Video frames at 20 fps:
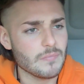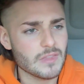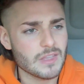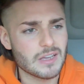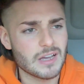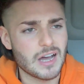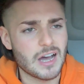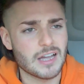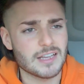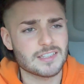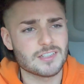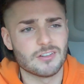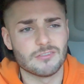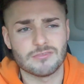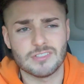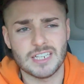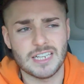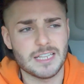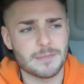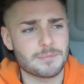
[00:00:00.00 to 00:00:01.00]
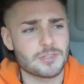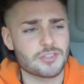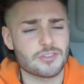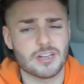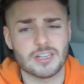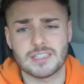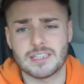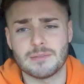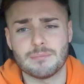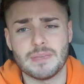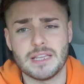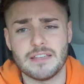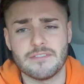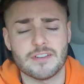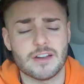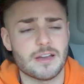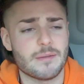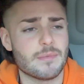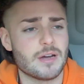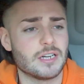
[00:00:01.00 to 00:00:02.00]
It's not really obstructing me
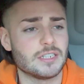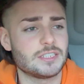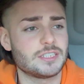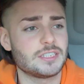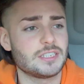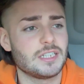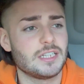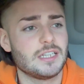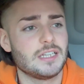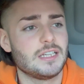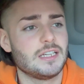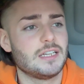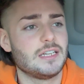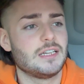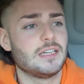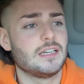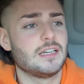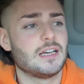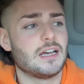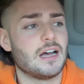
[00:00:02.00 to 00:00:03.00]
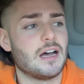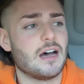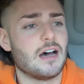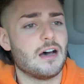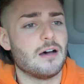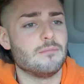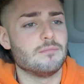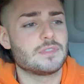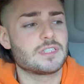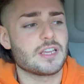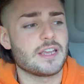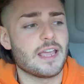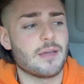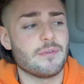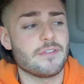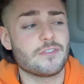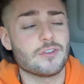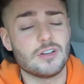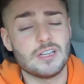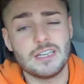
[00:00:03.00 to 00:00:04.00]
very much. So yeah,
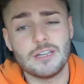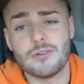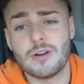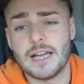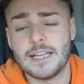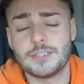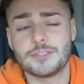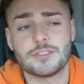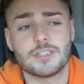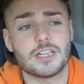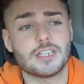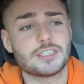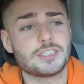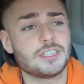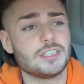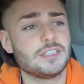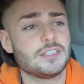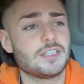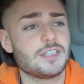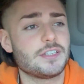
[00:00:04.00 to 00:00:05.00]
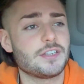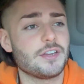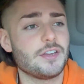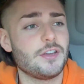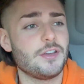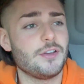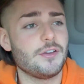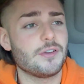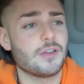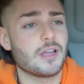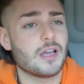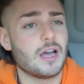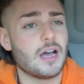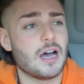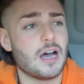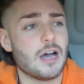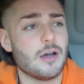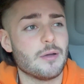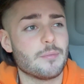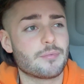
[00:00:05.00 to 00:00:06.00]
we've got a little hedge reduction to do.
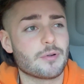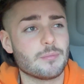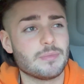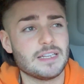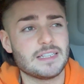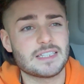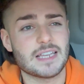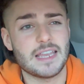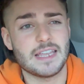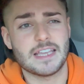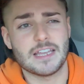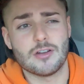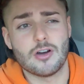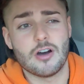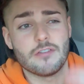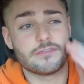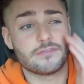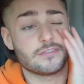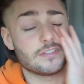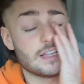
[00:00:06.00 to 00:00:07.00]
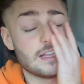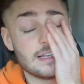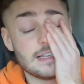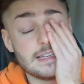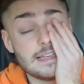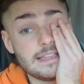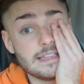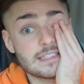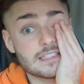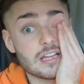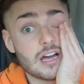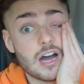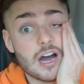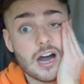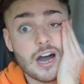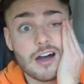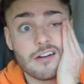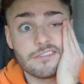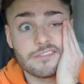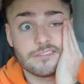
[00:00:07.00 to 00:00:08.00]
We're probably taking off at least
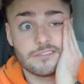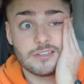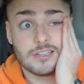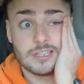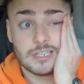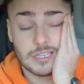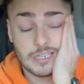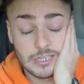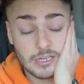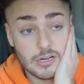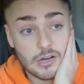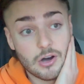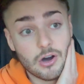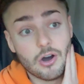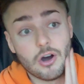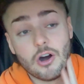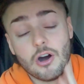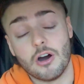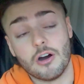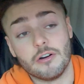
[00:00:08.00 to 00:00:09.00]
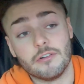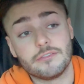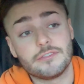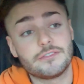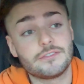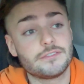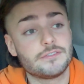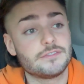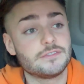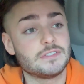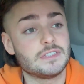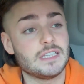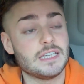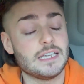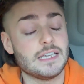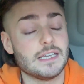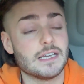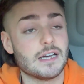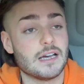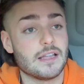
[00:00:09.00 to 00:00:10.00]
half of
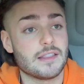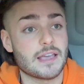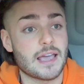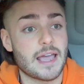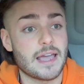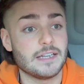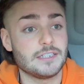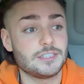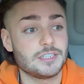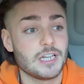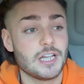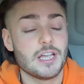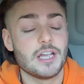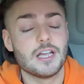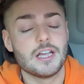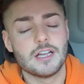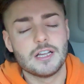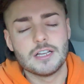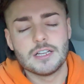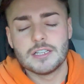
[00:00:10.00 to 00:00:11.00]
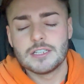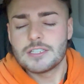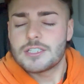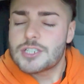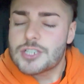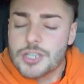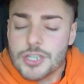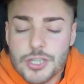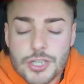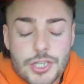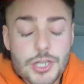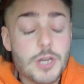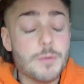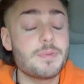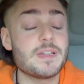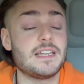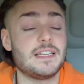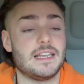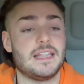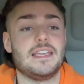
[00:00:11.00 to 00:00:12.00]
the hedge.
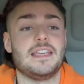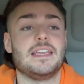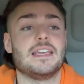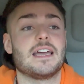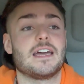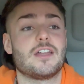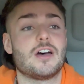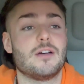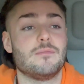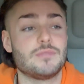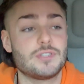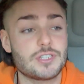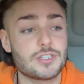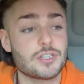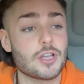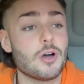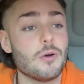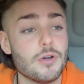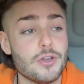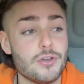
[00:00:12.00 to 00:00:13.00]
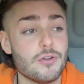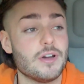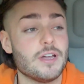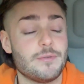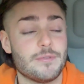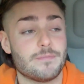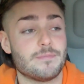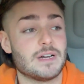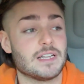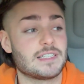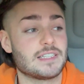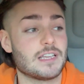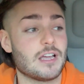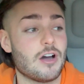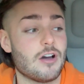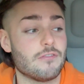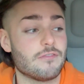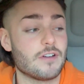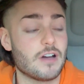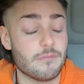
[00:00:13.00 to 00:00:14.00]
Stupidly, and I'm so annoyed with
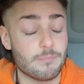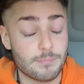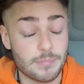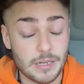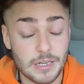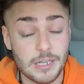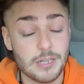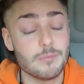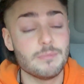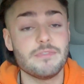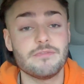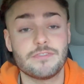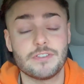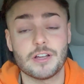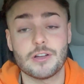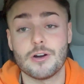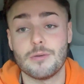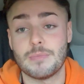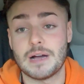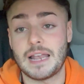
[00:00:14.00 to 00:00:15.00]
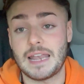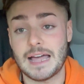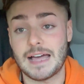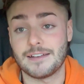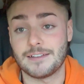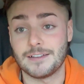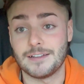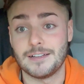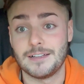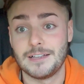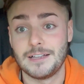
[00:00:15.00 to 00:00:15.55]
myself, I blooming forgot my ladder.